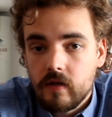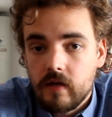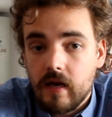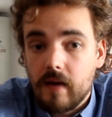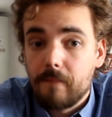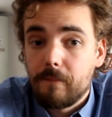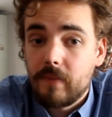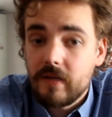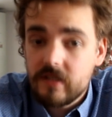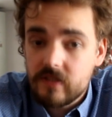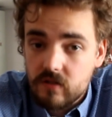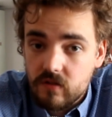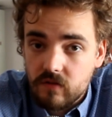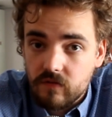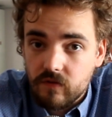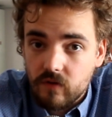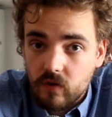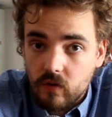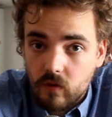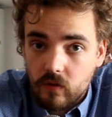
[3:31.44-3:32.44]
And best
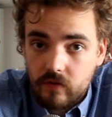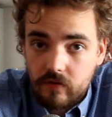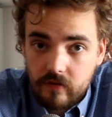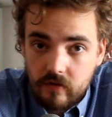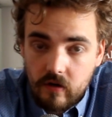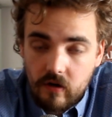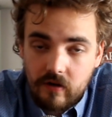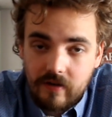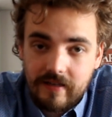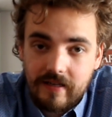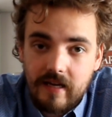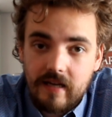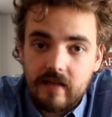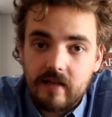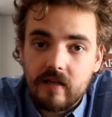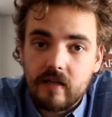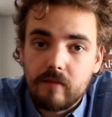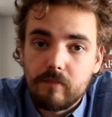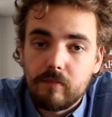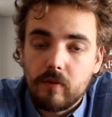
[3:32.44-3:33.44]
of all, they are
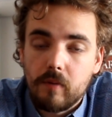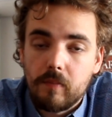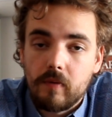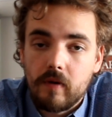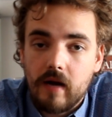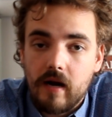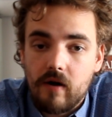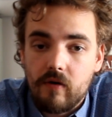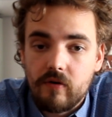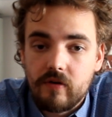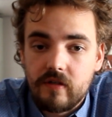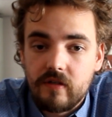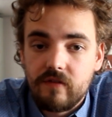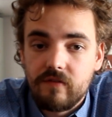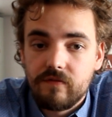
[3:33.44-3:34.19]
gaining in popularity